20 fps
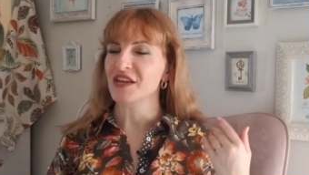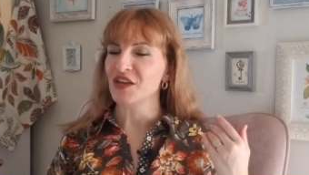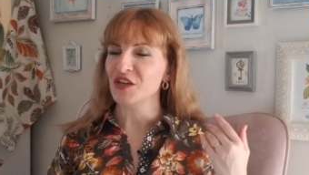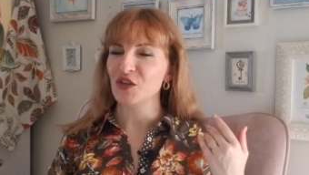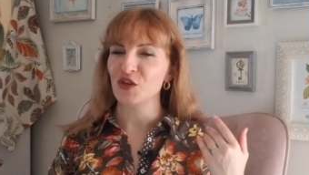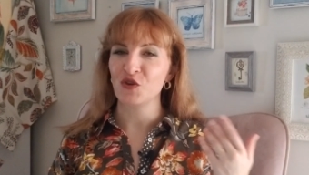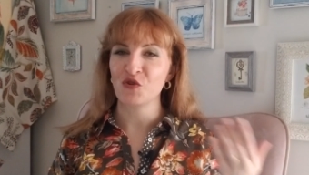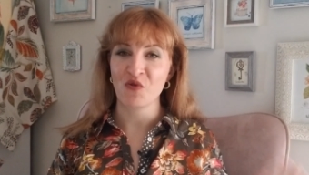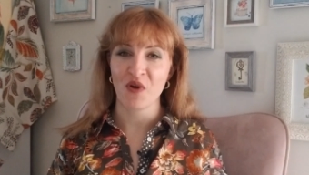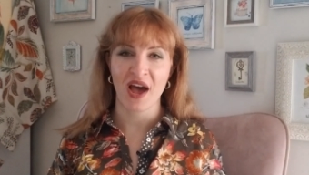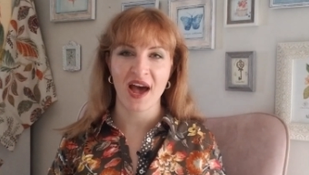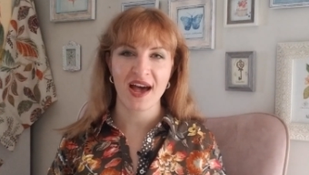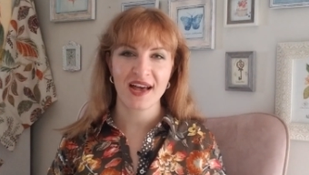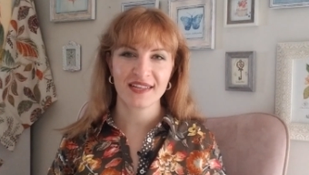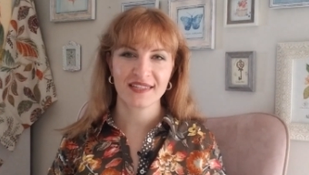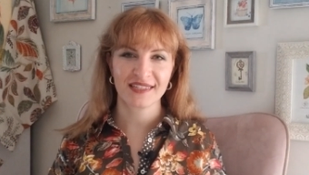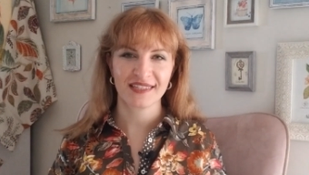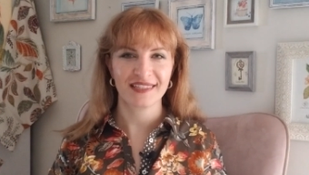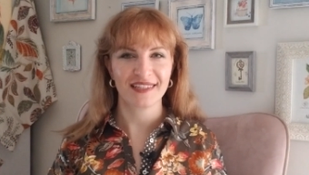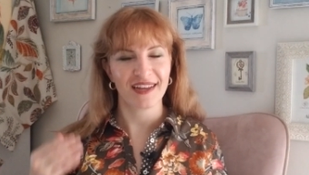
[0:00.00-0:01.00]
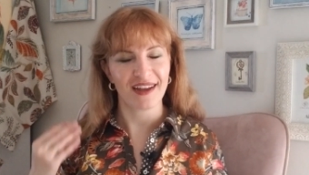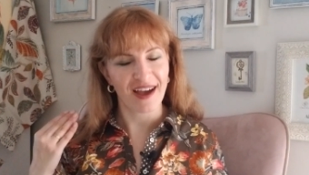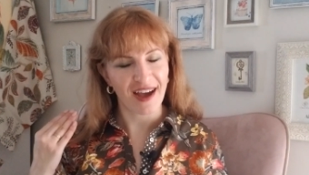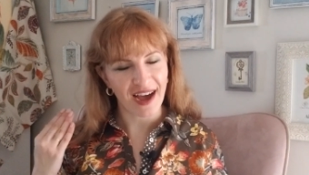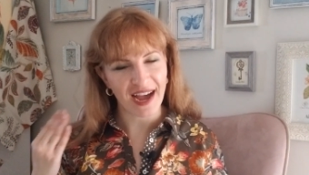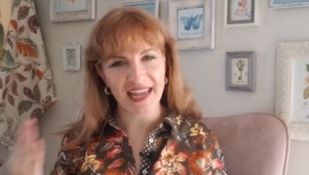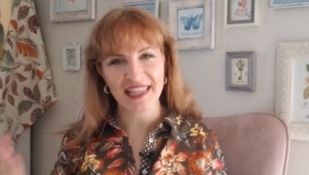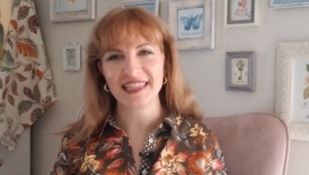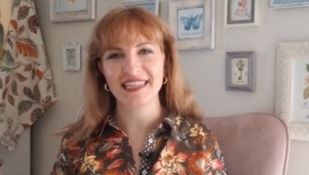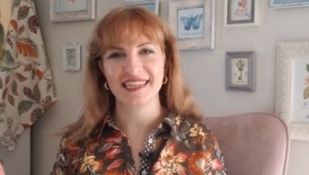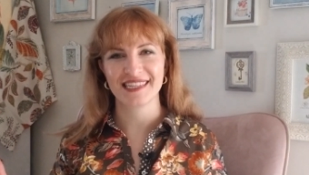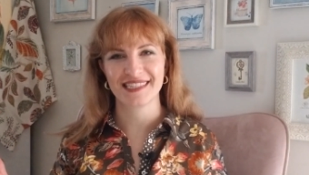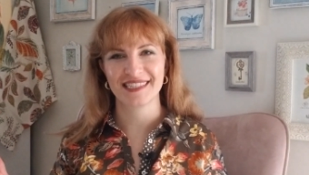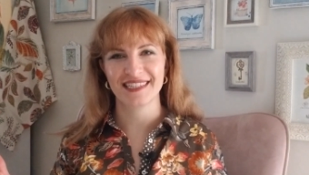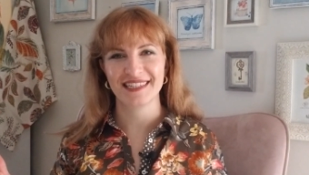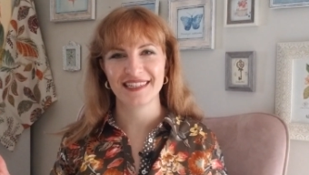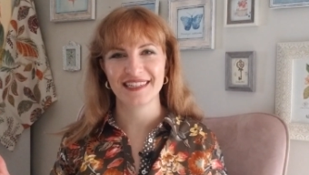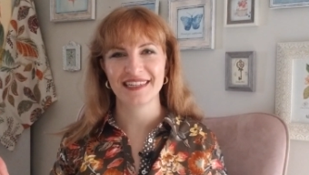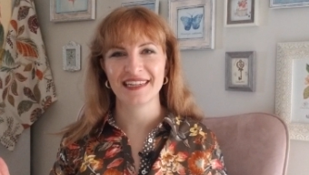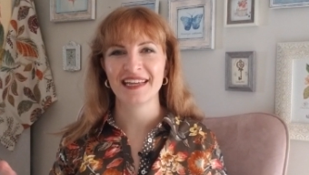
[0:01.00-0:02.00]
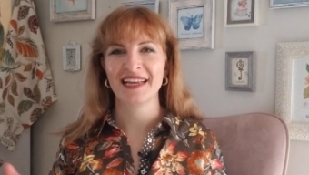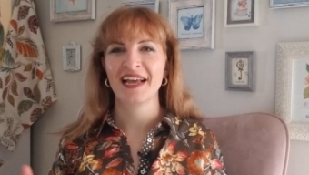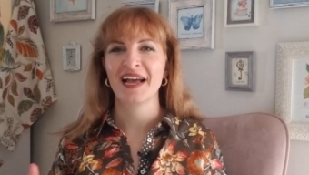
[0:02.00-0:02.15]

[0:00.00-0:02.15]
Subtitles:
You asked, I listened.